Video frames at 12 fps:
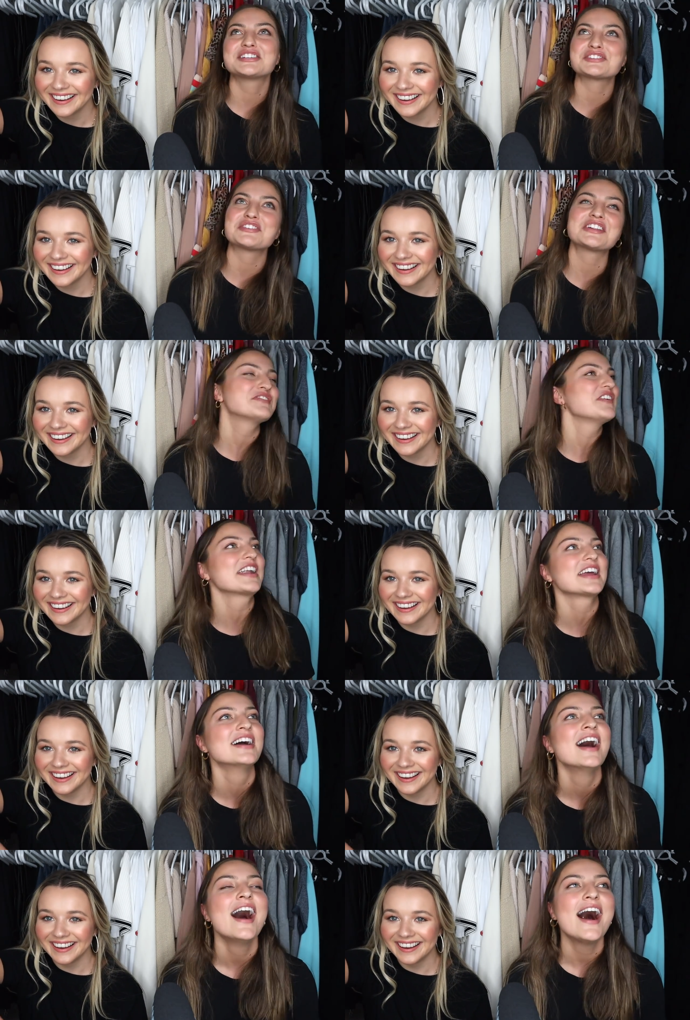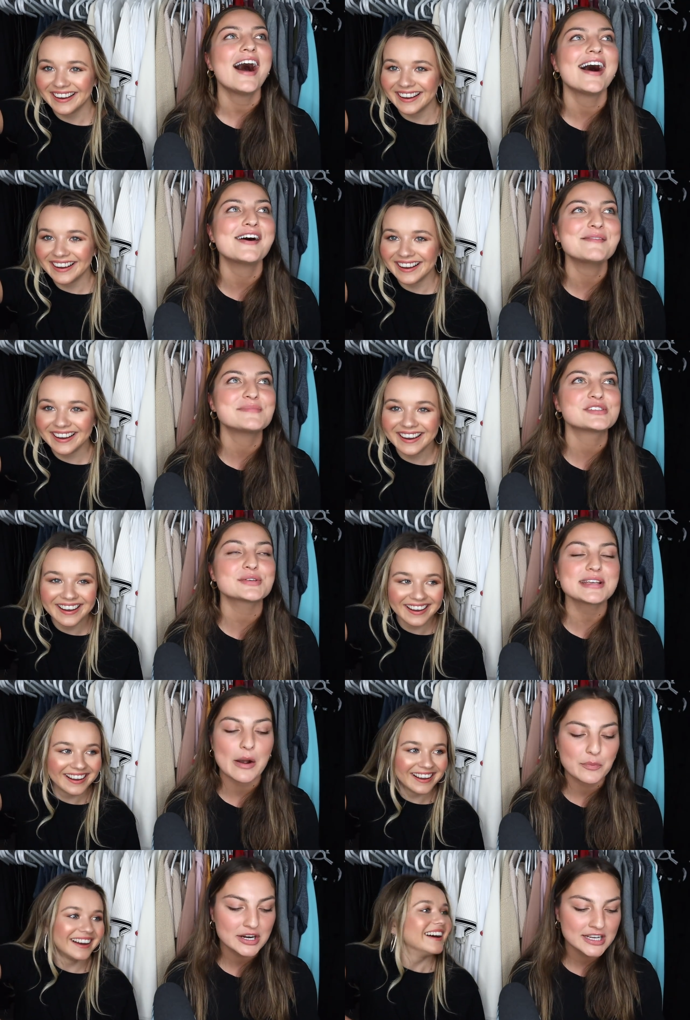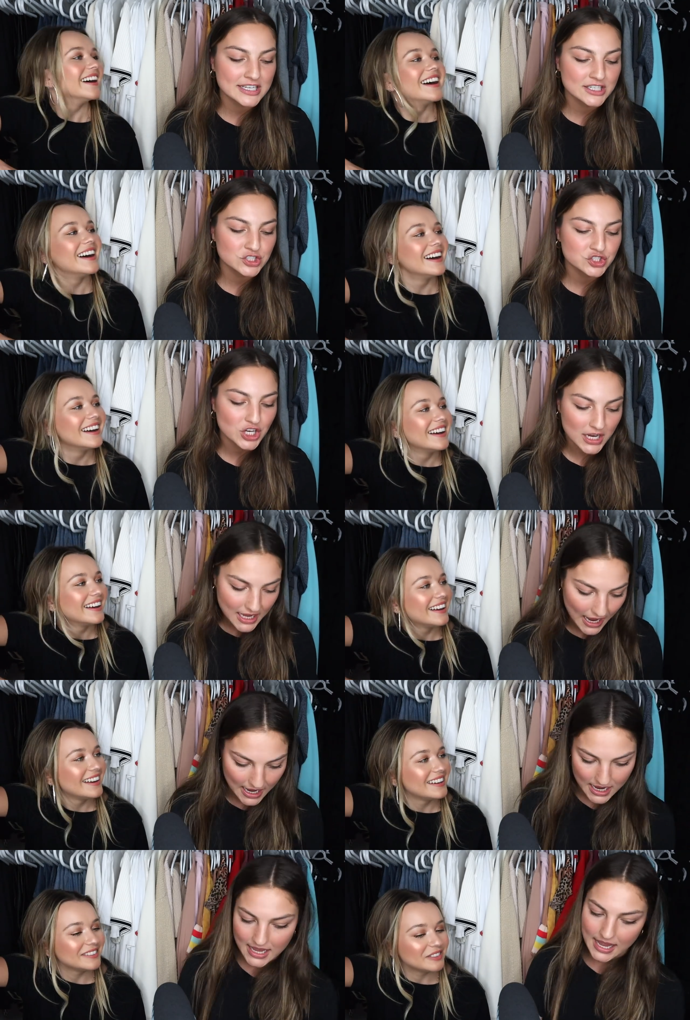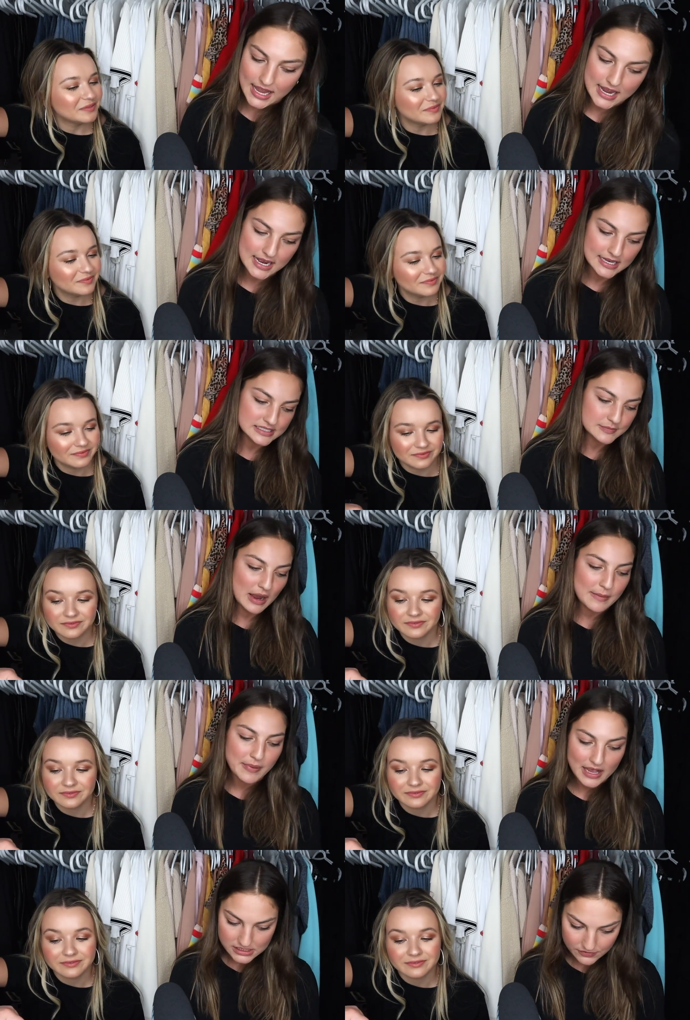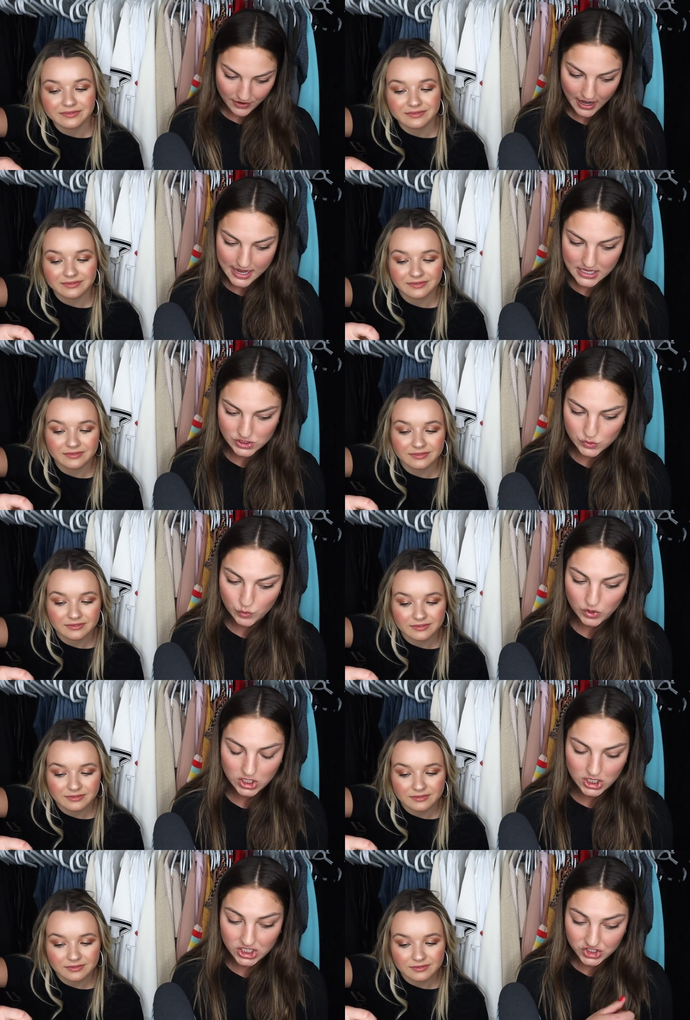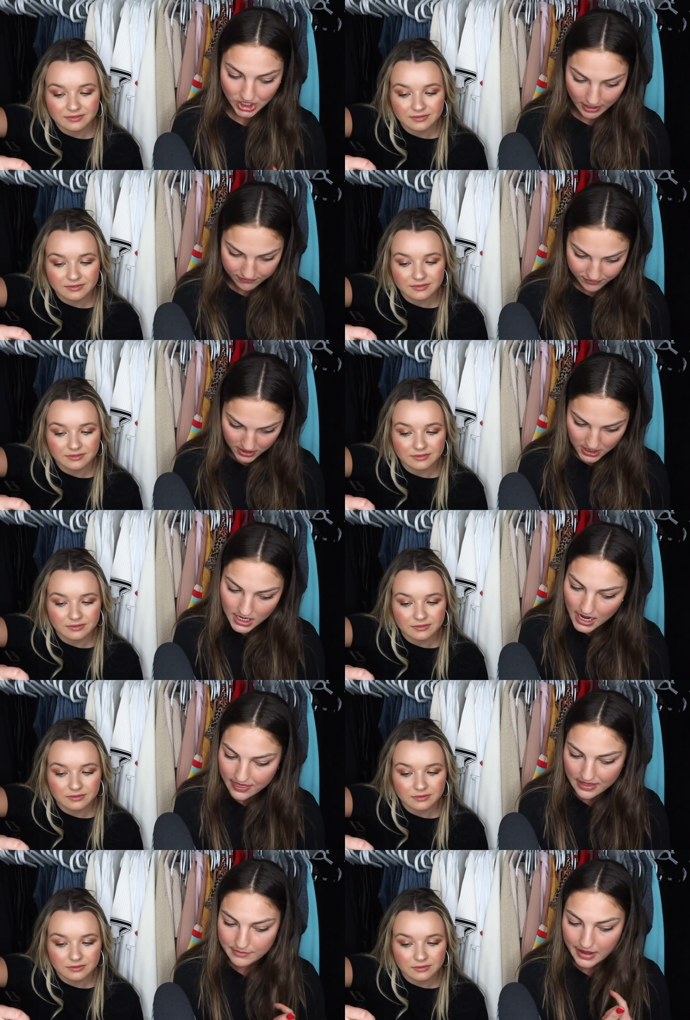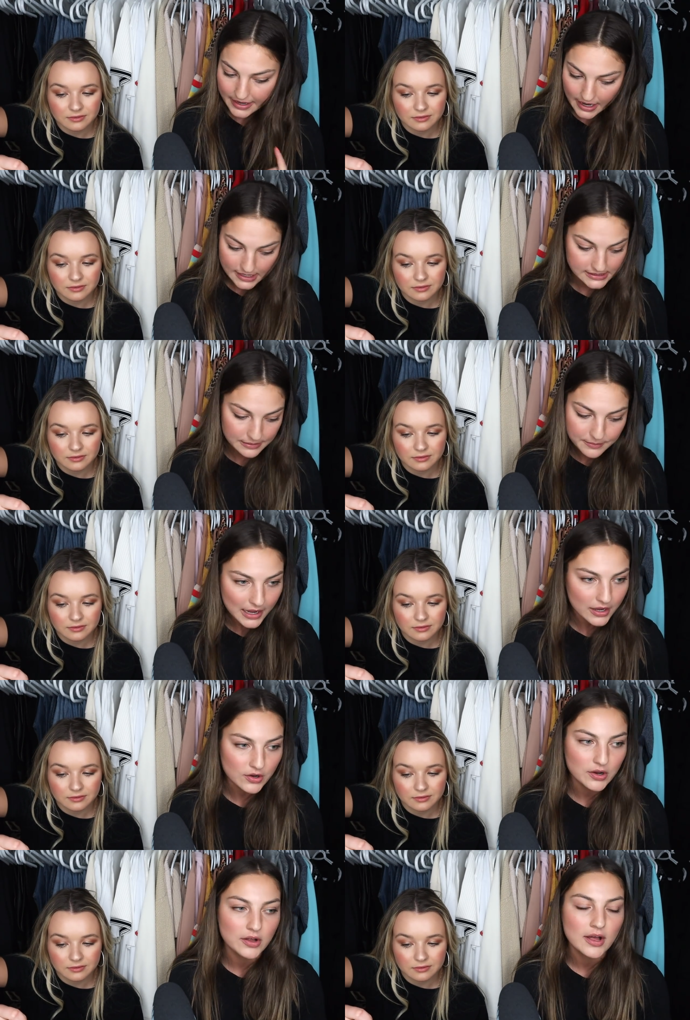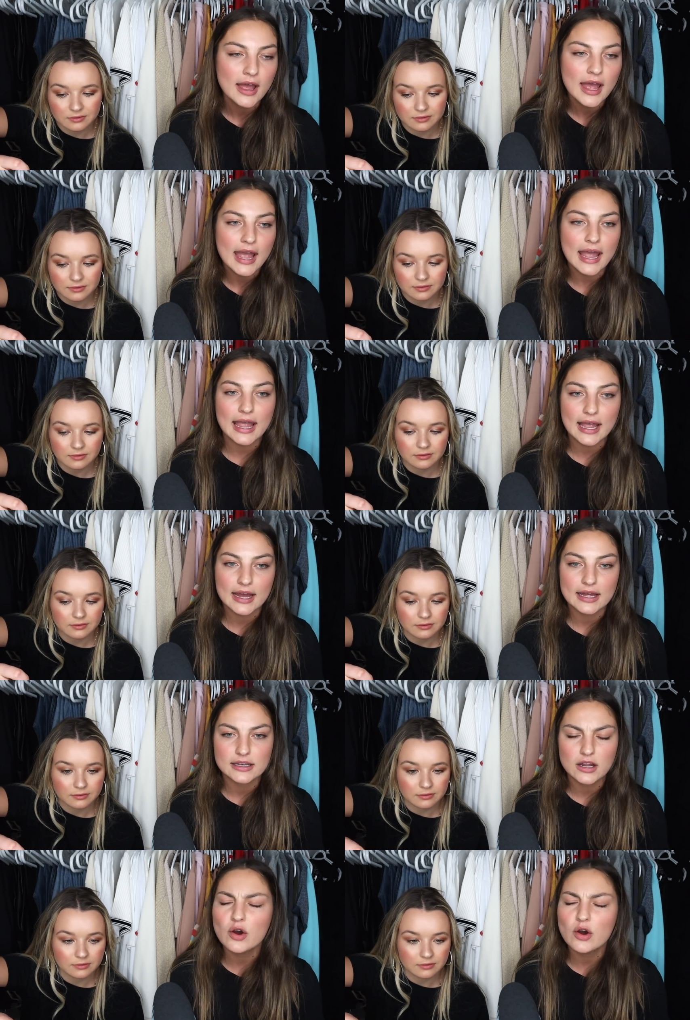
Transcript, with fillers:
Speaker 1: which is really funny. Um, so yeah, we're in JK, and my best friends were Jeffrey and then my cousin Michael. And